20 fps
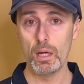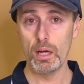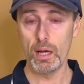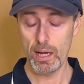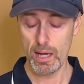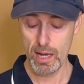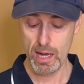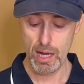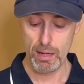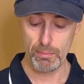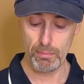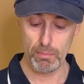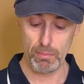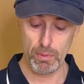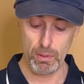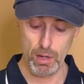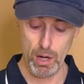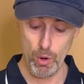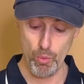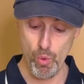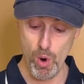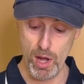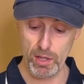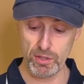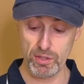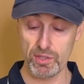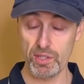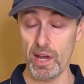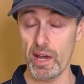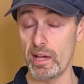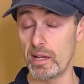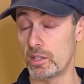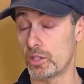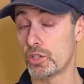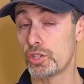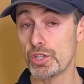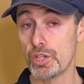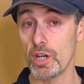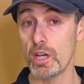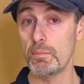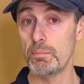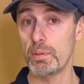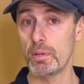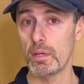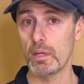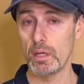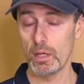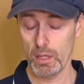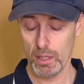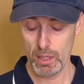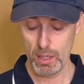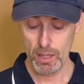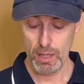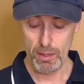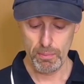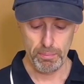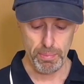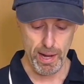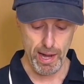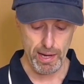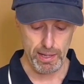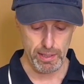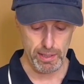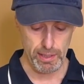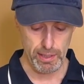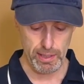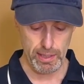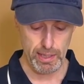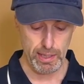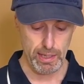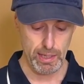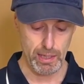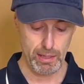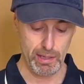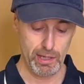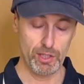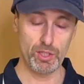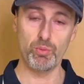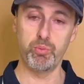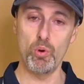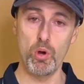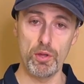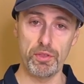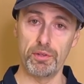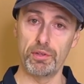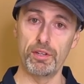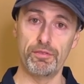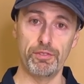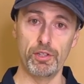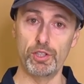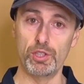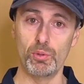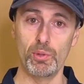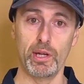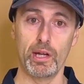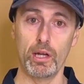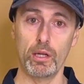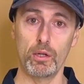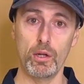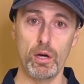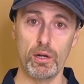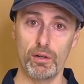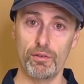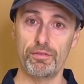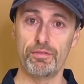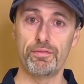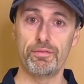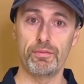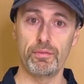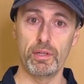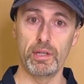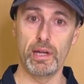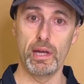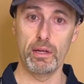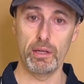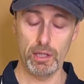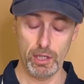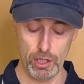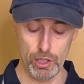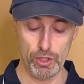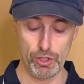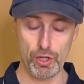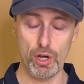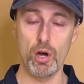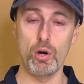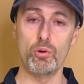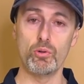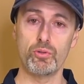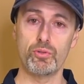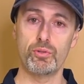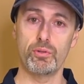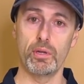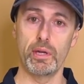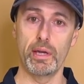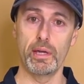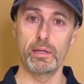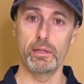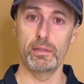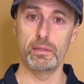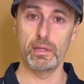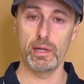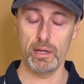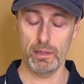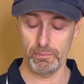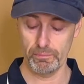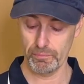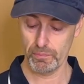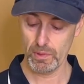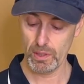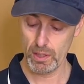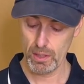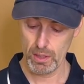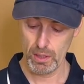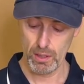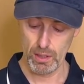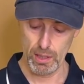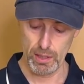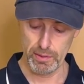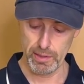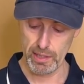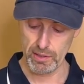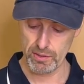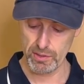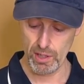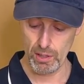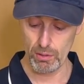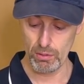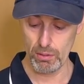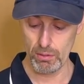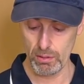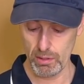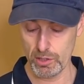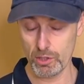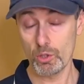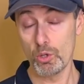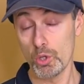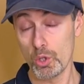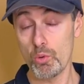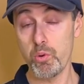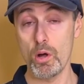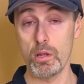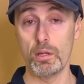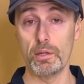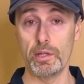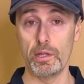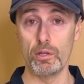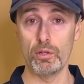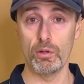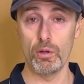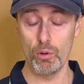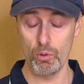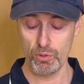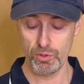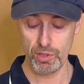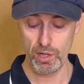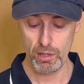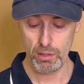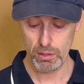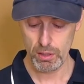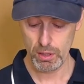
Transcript: I won't say it's cheap, but it's worth it if you're doing a lot of hinge holes and that. So it's good quality also.